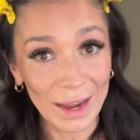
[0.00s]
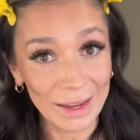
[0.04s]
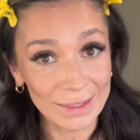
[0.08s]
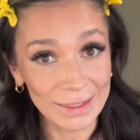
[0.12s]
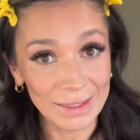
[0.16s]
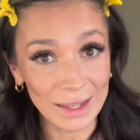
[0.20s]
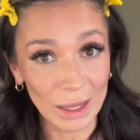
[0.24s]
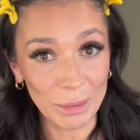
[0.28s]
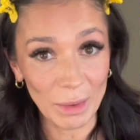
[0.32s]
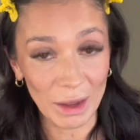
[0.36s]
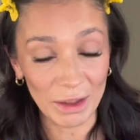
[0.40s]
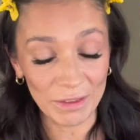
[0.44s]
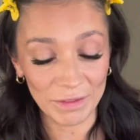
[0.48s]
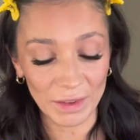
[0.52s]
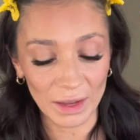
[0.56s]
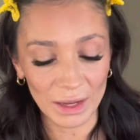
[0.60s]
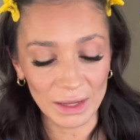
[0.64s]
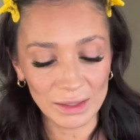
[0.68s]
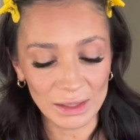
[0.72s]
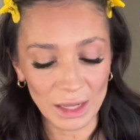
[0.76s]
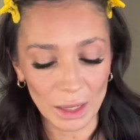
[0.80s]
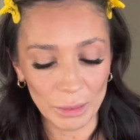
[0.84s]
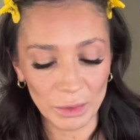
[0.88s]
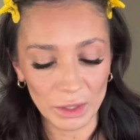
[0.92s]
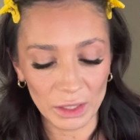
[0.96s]
set my face,
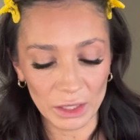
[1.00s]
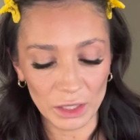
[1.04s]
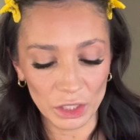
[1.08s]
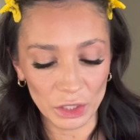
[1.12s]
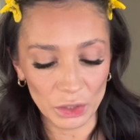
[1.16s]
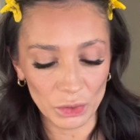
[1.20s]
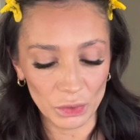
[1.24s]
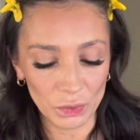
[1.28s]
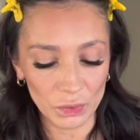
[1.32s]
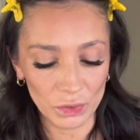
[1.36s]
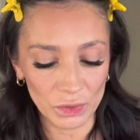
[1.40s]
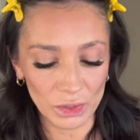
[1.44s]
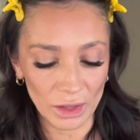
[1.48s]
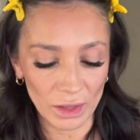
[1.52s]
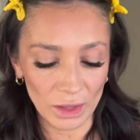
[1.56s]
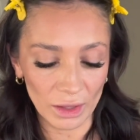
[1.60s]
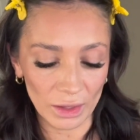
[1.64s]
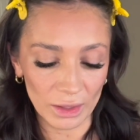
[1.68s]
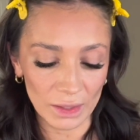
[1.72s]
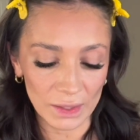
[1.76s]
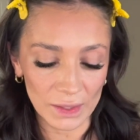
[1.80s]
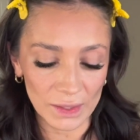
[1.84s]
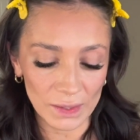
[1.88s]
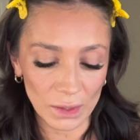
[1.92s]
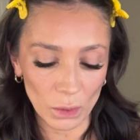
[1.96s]
I'm gonna use
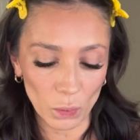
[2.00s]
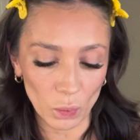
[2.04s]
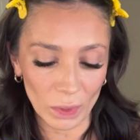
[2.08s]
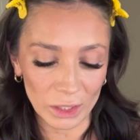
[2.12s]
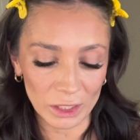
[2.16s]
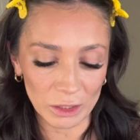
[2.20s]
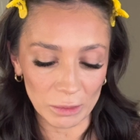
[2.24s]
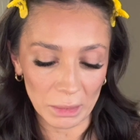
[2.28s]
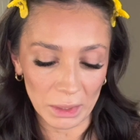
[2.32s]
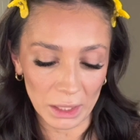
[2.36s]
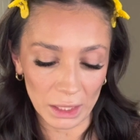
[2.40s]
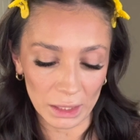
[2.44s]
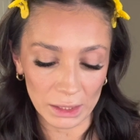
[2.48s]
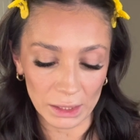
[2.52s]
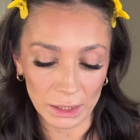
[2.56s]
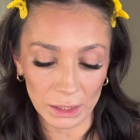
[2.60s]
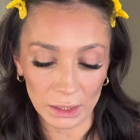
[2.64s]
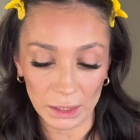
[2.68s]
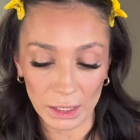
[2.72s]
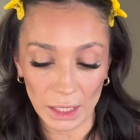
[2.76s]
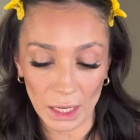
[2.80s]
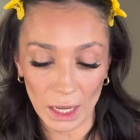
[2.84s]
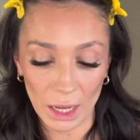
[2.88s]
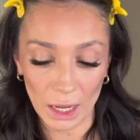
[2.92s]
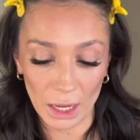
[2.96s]
this Westman
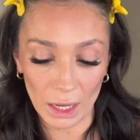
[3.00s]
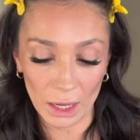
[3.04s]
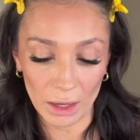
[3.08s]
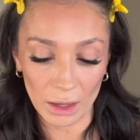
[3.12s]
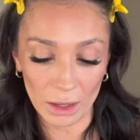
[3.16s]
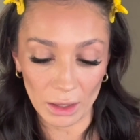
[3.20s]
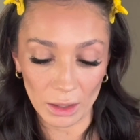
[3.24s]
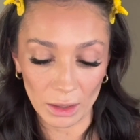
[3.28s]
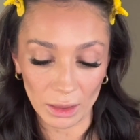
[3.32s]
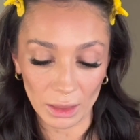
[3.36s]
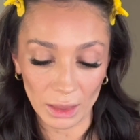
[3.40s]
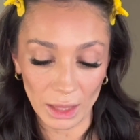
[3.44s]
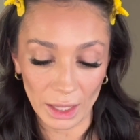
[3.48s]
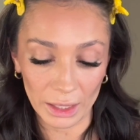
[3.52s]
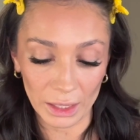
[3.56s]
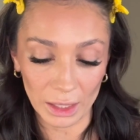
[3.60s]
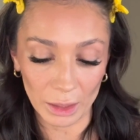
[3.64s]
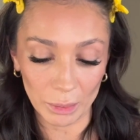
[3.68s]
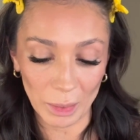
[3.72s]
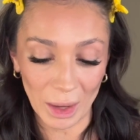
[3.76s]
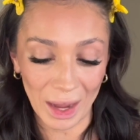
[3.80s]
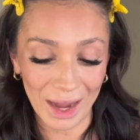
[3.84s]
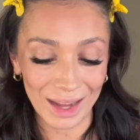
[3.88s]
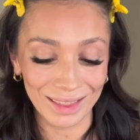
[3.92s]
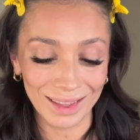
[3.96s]
Atelier Light Up
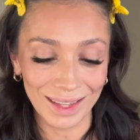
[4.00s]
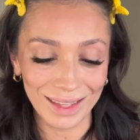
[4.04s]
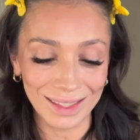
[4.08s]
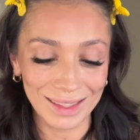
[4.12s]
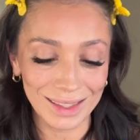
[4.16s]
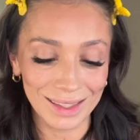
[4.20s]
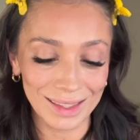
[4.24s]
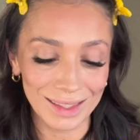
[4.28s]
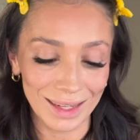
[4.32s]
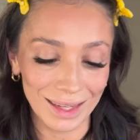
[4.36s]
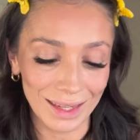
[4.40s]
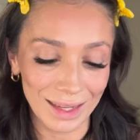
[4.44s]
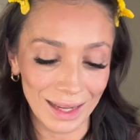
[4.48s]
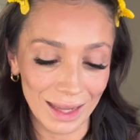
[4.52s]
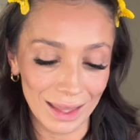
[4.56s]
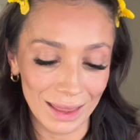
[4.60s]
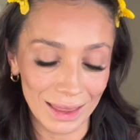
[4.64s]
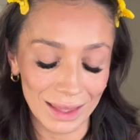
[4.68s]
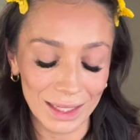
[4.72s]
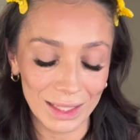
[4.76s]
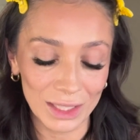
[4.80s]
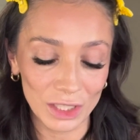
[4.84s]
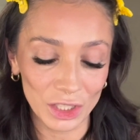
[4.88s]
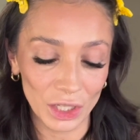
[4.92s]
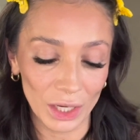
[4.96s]
Highlight Stick in
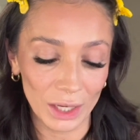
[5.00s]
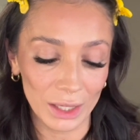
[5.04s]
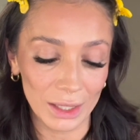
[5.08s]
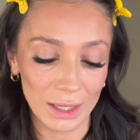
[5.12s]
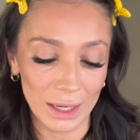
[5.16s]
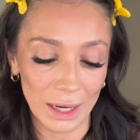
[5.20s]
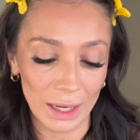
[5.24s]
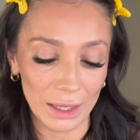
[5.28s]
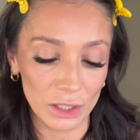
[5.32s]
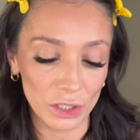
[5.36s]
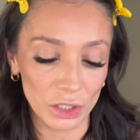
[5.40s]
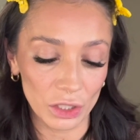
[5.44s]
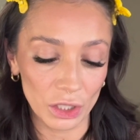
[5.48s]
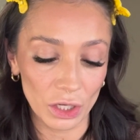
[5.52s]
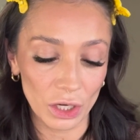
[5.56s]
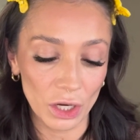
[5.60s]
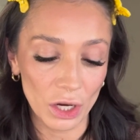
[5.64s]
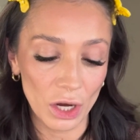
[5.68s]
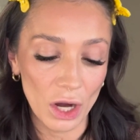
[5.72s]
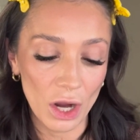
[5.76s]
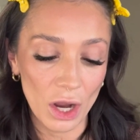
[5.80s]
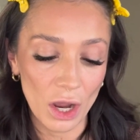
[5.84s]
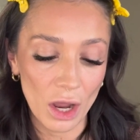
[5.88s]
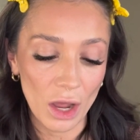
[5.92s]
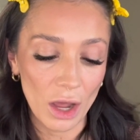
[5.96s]
the shade Nectar
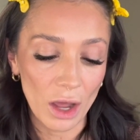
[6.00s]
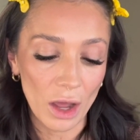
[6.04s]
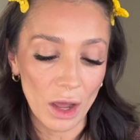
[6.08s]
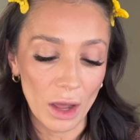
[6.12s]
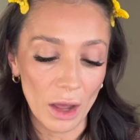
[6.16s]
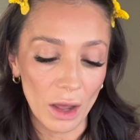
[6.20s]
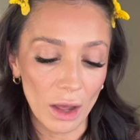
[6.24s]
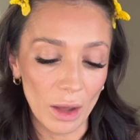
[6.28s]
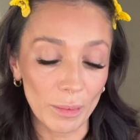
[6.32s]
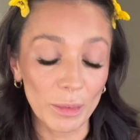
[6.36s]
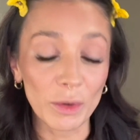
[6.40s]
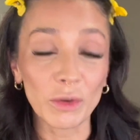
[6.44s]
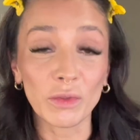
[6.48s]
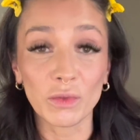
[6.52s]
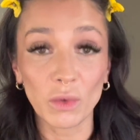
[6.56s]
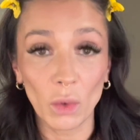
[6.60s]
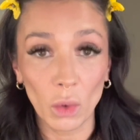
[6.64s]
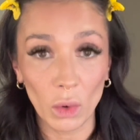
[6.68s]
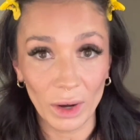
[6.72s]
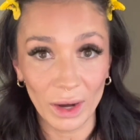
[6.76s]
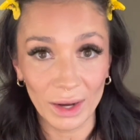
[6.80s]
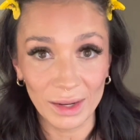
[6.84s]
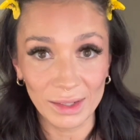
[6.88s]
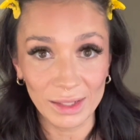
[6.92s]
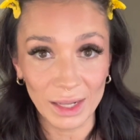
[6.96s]

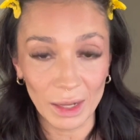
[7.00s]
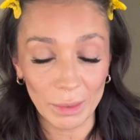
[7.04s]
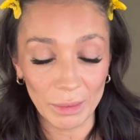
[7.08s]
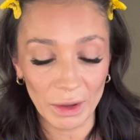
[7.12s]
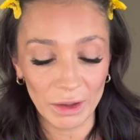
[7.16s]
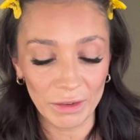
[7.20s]
before I set my